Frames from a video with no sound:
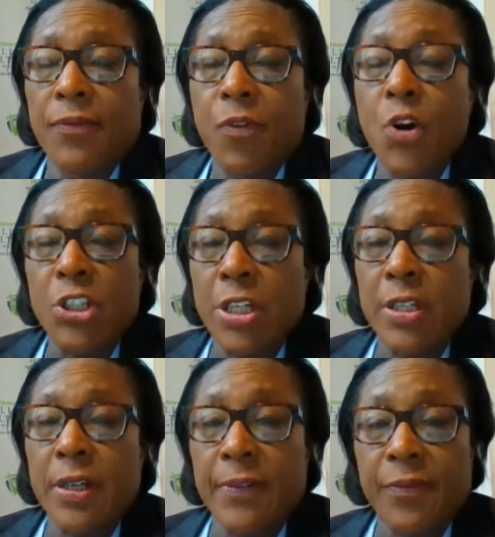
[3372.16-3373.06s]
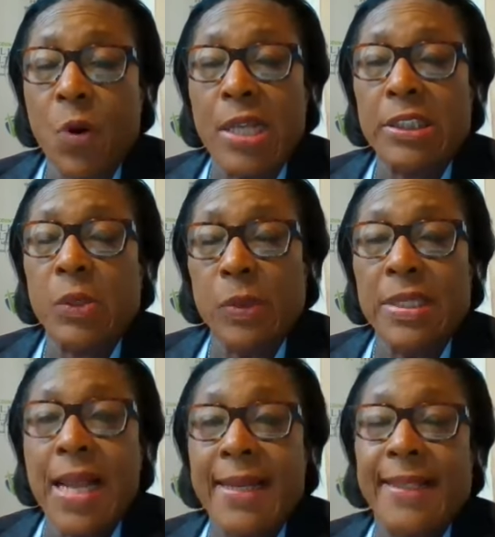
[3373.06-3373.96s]
fortunately for us, it
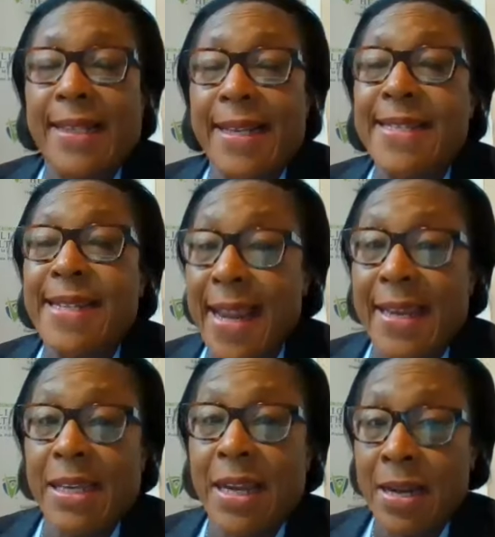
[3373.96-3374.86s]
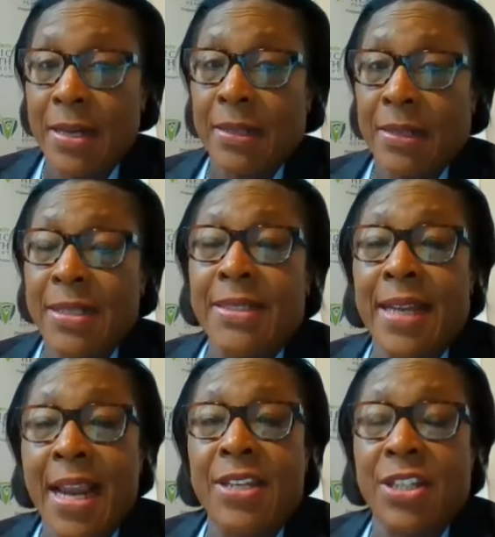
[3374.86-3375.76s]
was not as contagious
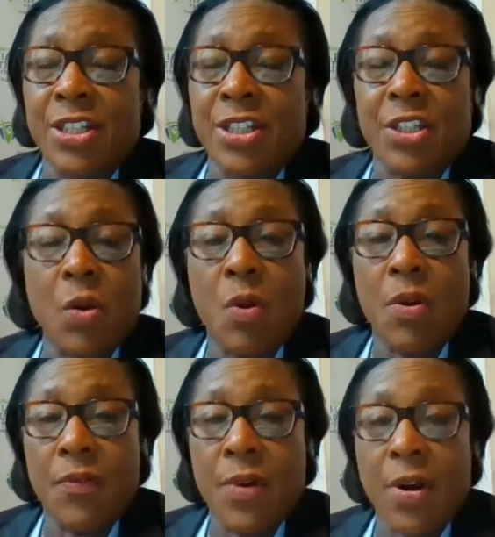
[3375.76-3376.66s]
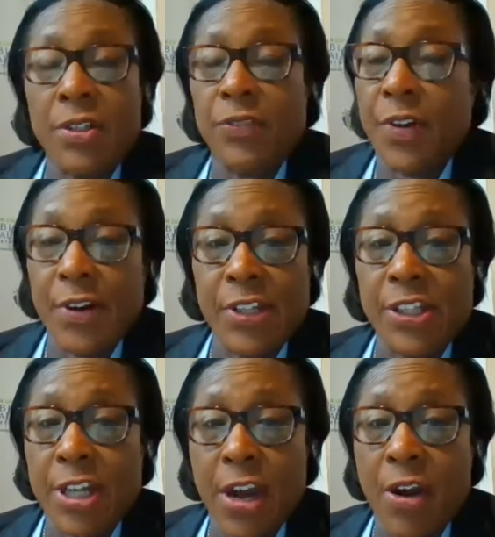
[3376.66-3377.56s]
as coronavirus. Very
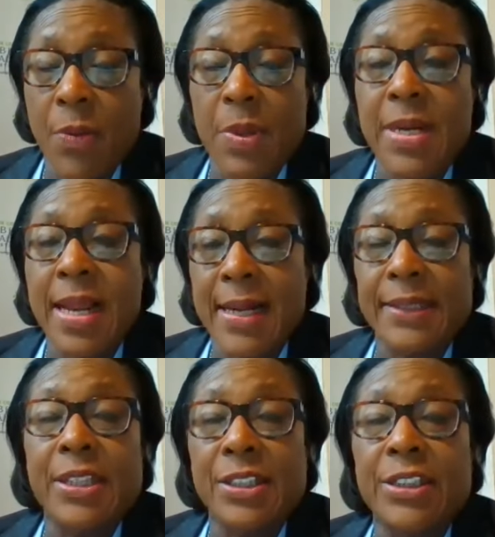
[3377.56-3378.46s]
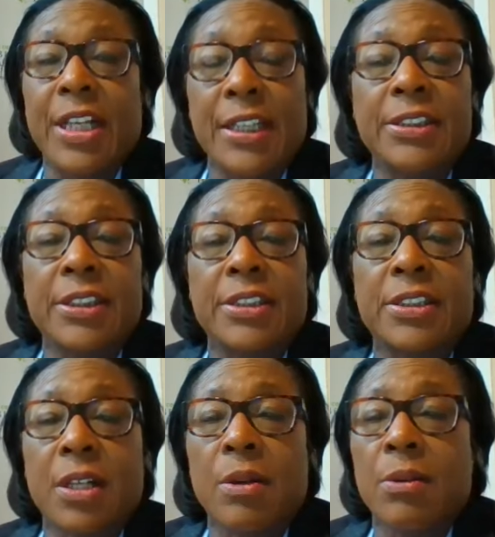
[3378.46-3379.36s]
scary, but not as contagious.
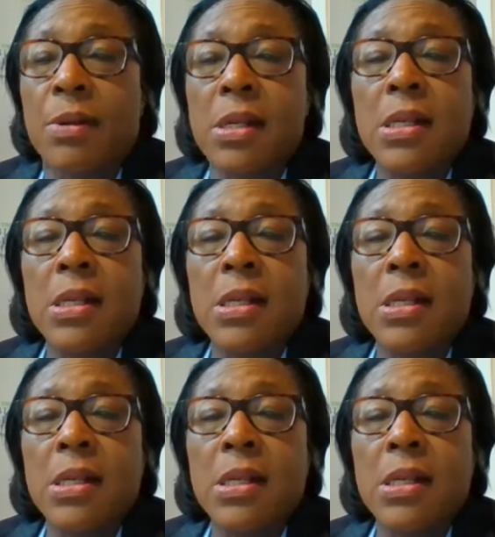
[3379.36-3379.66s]
So